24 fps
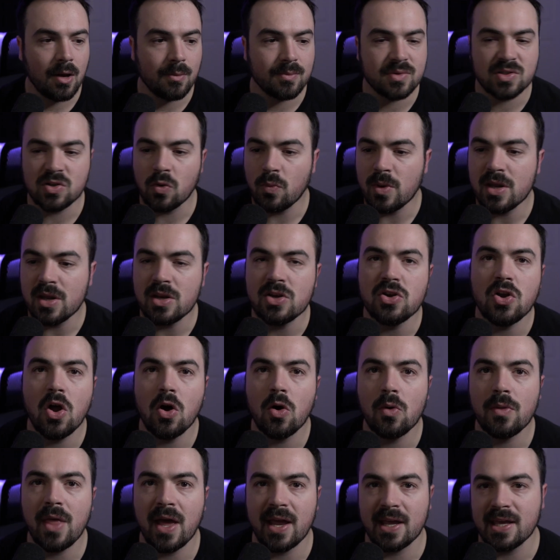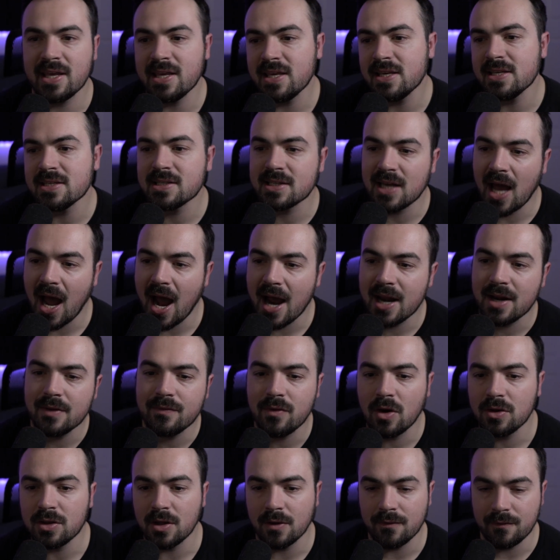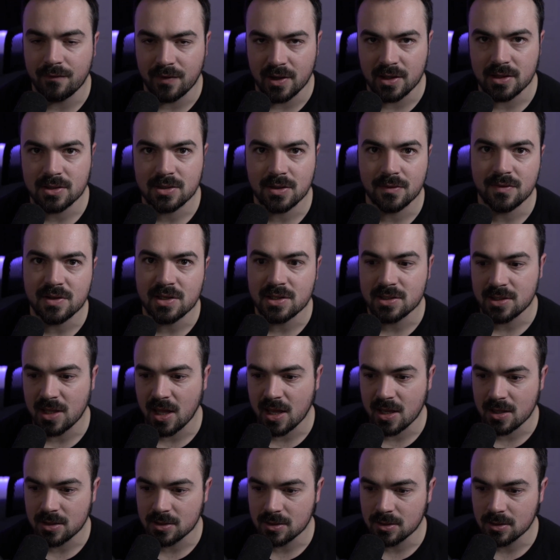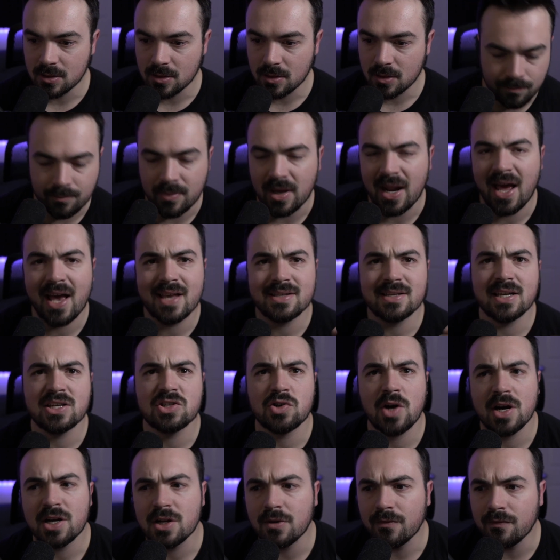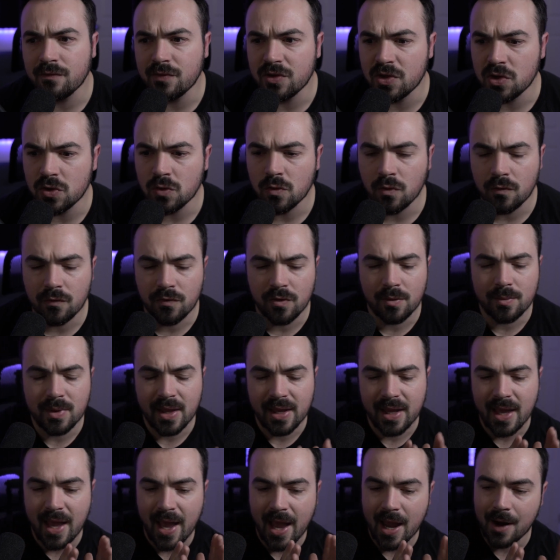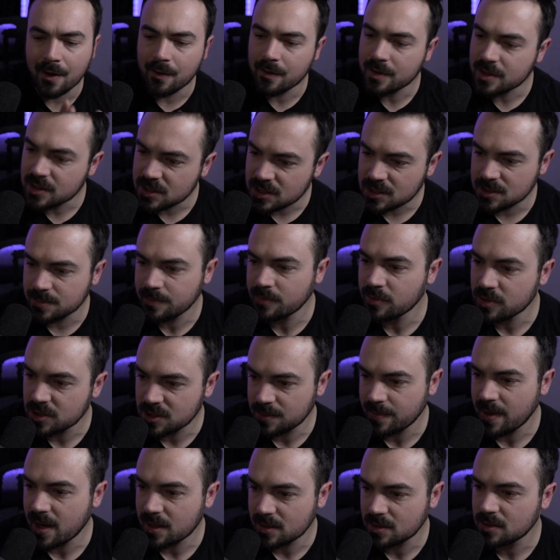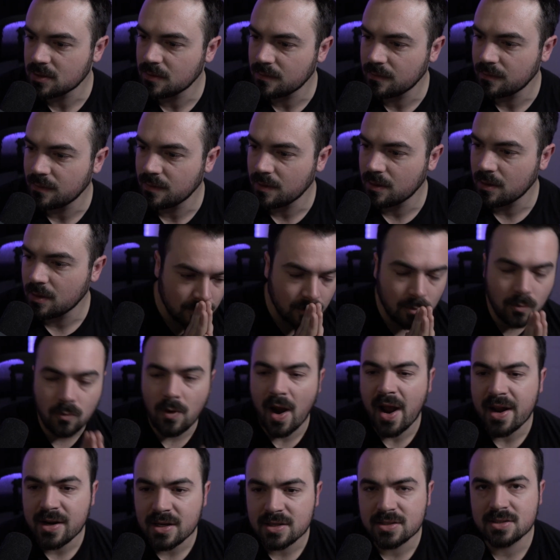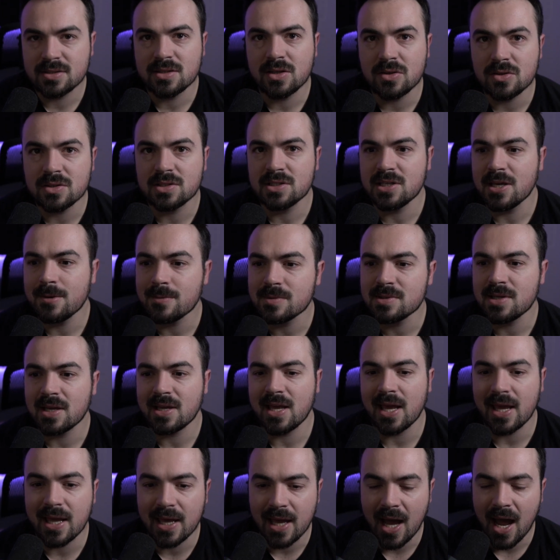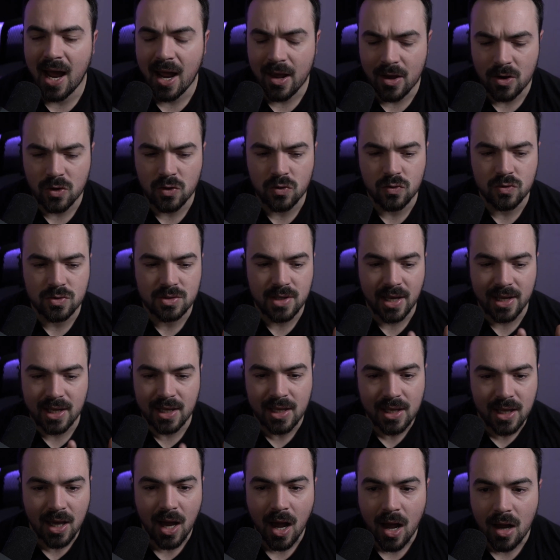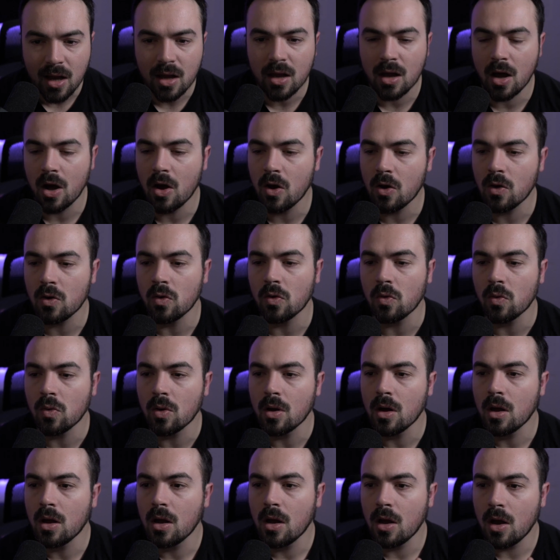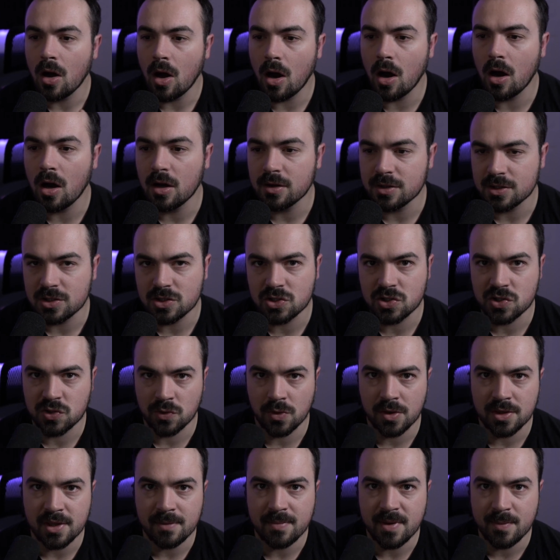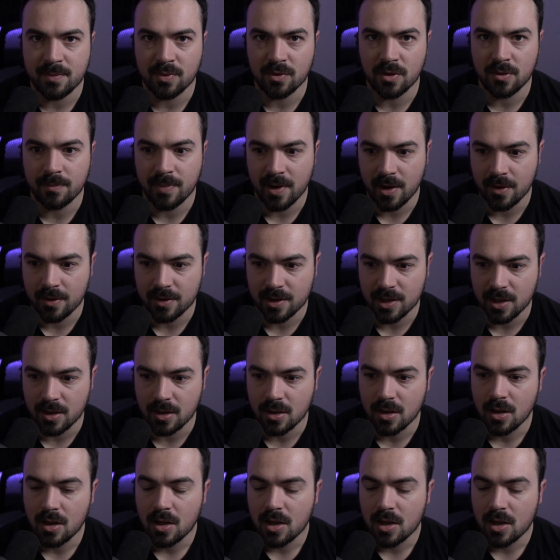So we know that he's kind of on the fence of these things. But as I try to view from, like, Aaron's perspective, Reyna still seems like a guy who's, like, gung-ho on destroying the people of Parody.